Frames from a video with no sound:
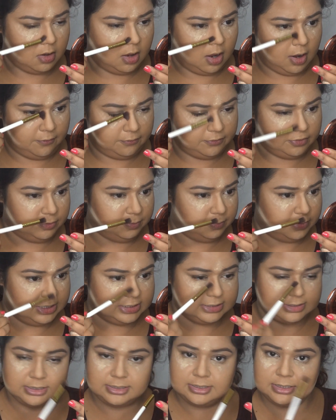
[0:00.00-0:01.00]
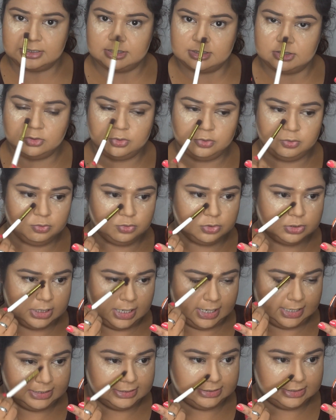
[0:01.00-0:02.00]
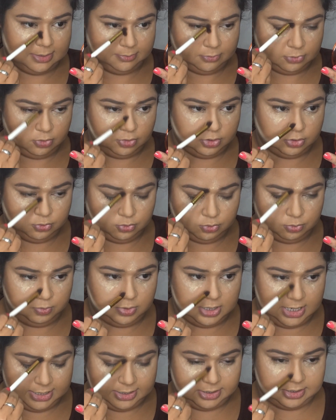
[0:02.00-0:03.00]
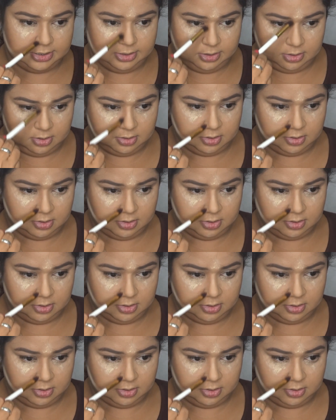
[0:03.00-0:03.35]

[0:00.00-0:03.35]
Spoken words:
After placing it in two sides, I'm going to blend it